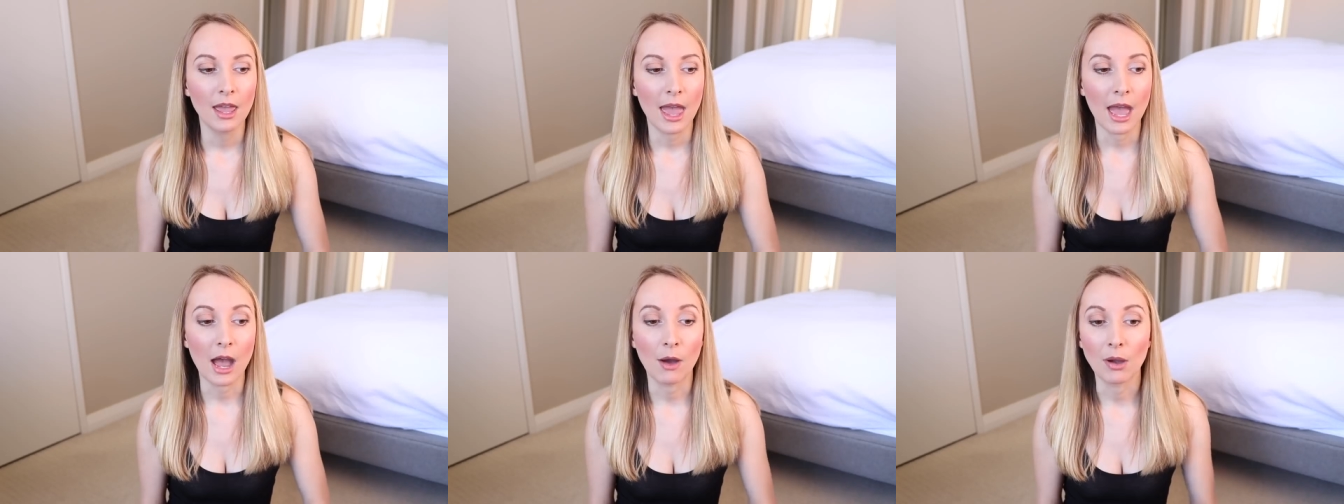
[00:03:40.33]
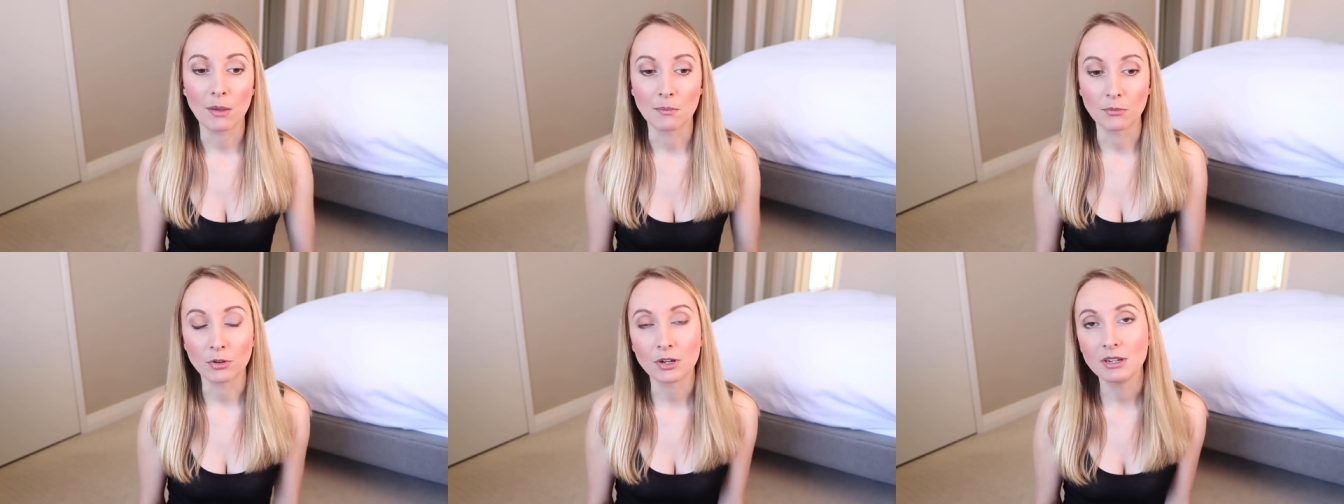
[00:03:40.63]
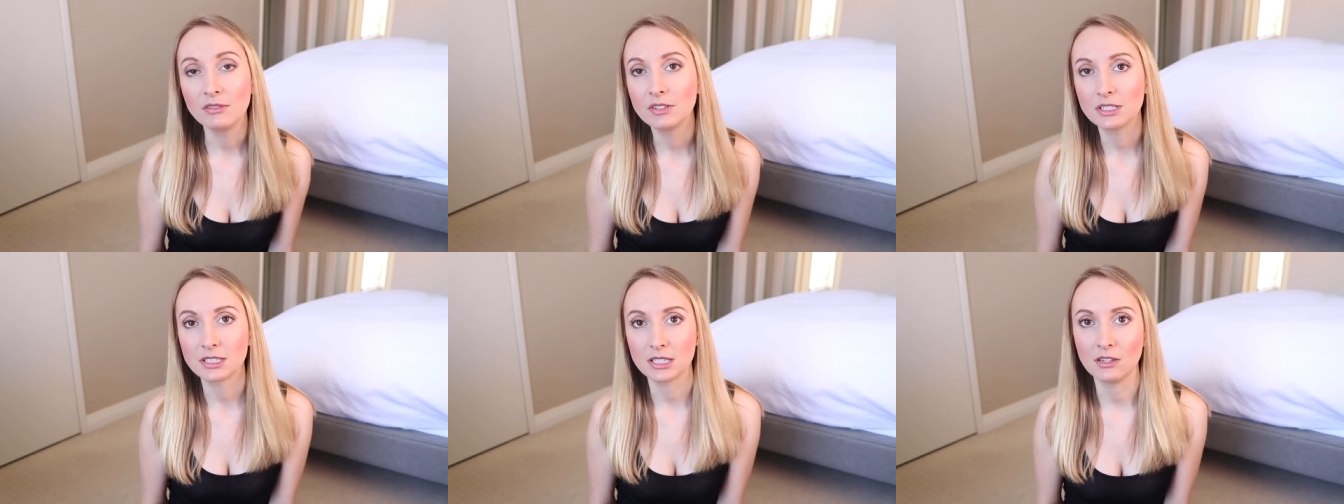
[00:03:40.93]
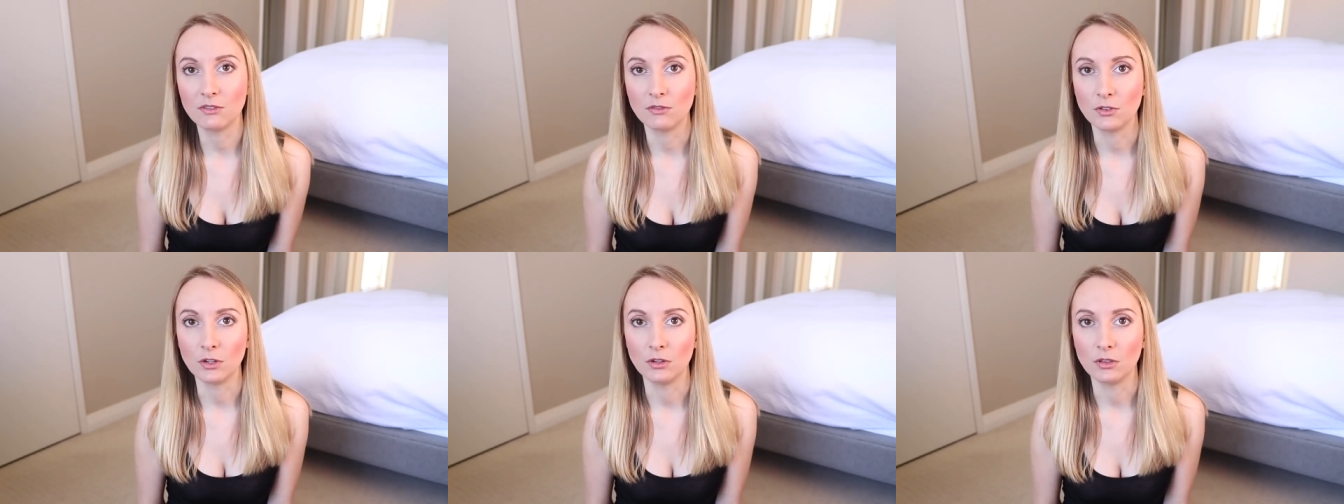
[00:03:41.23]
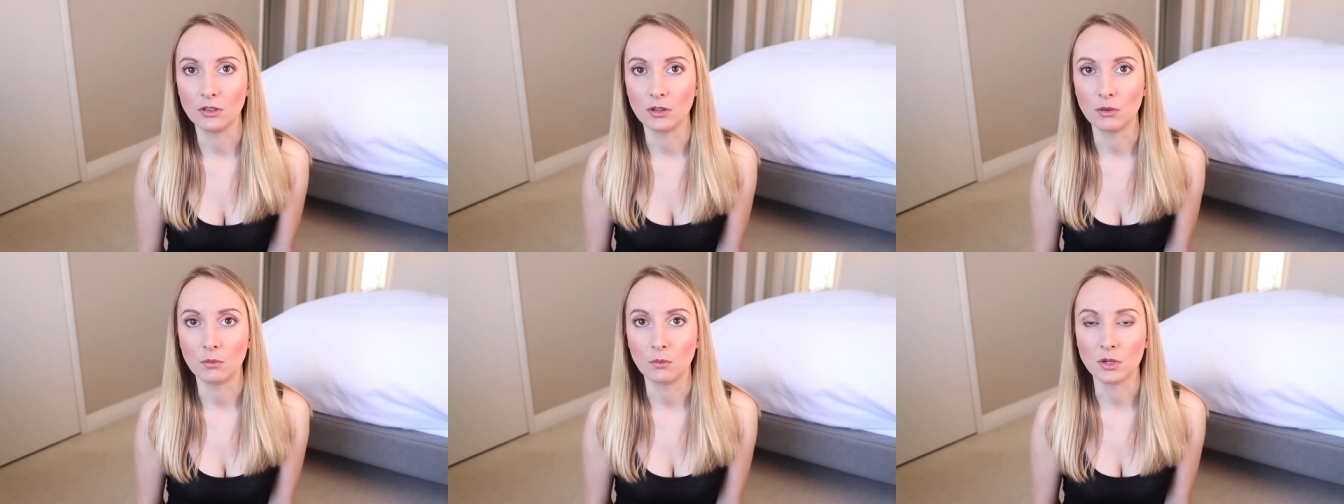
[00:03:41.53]
how I previously
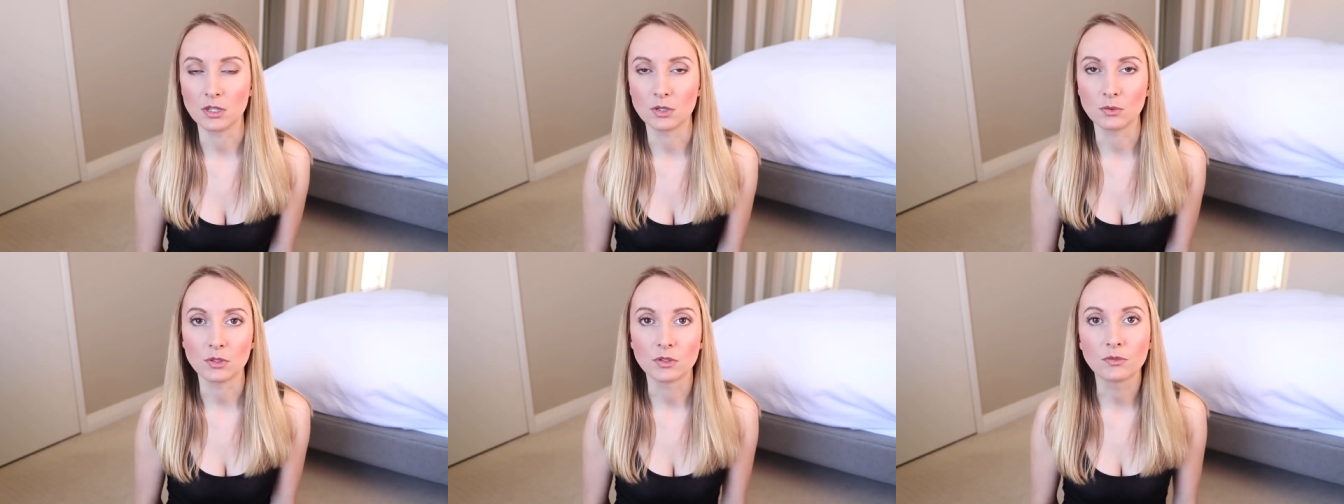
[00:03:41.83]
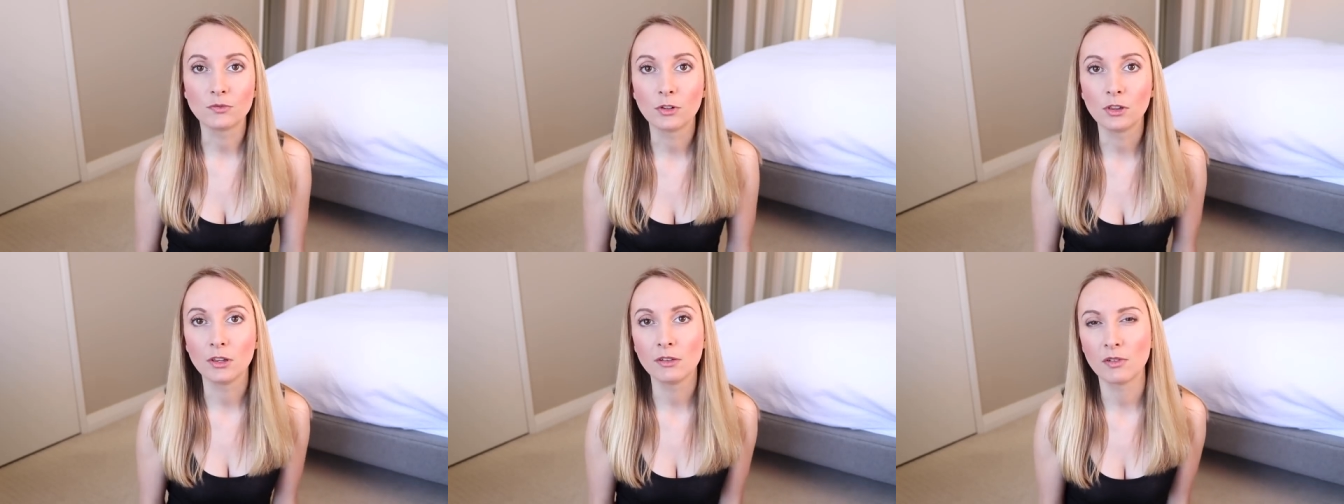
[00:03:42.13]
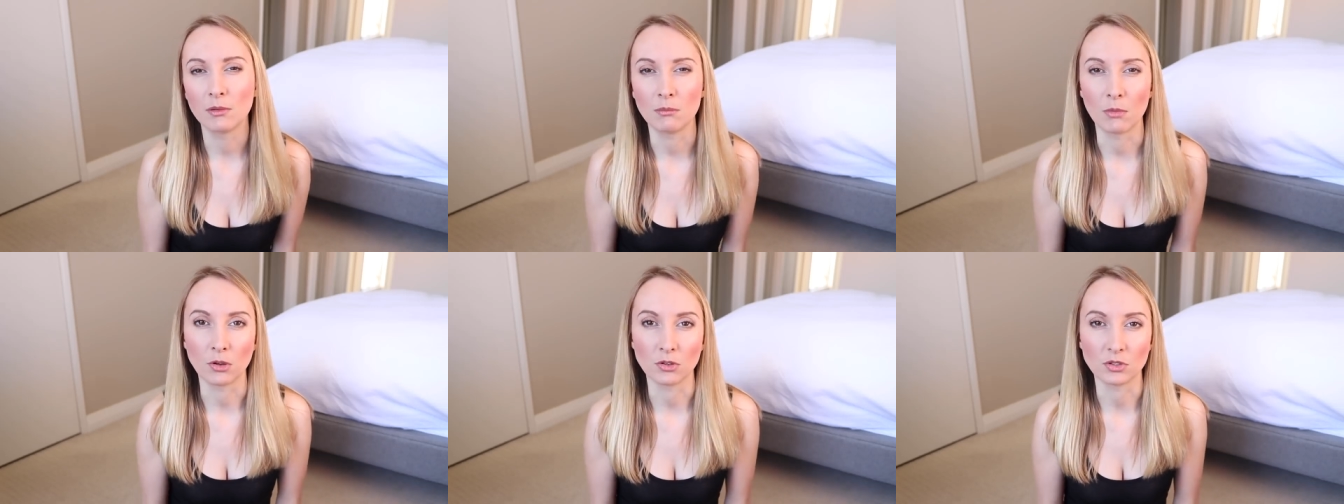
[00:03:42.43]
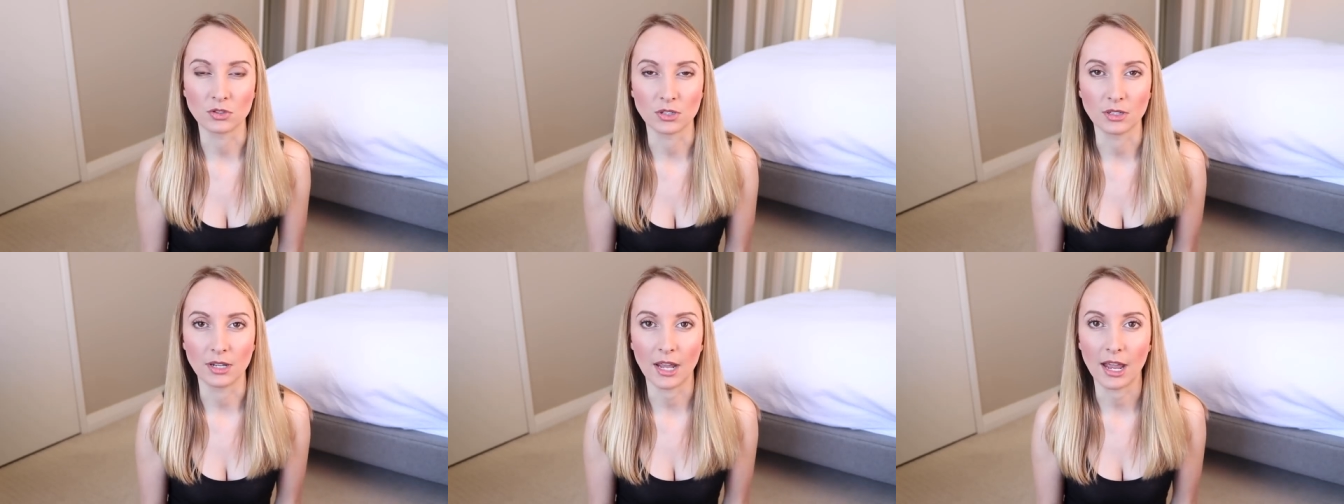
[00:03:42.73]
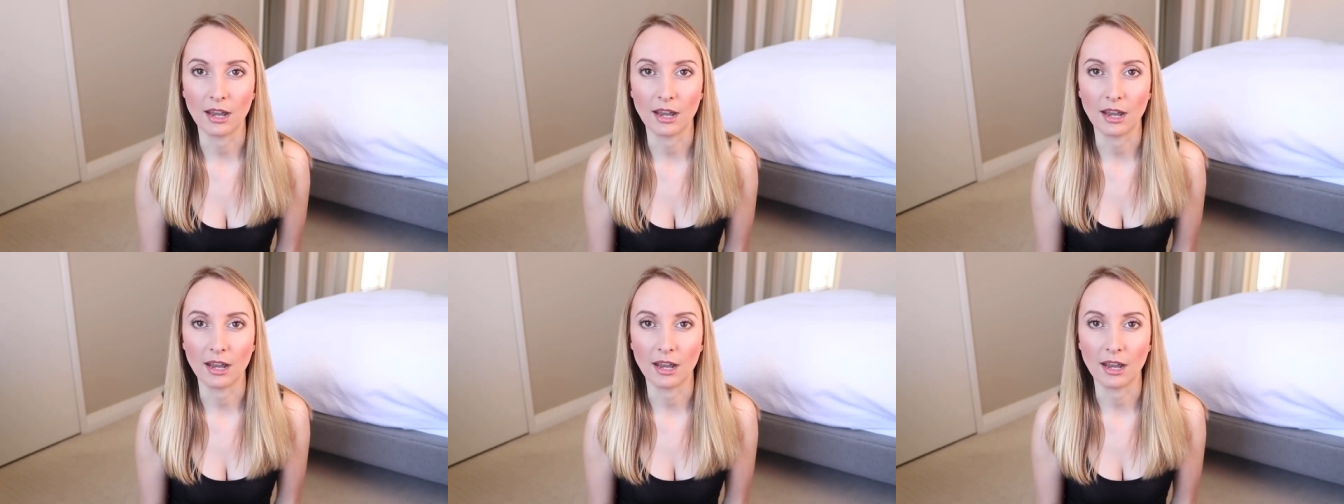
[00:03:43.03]
viewed them, which was full of emotion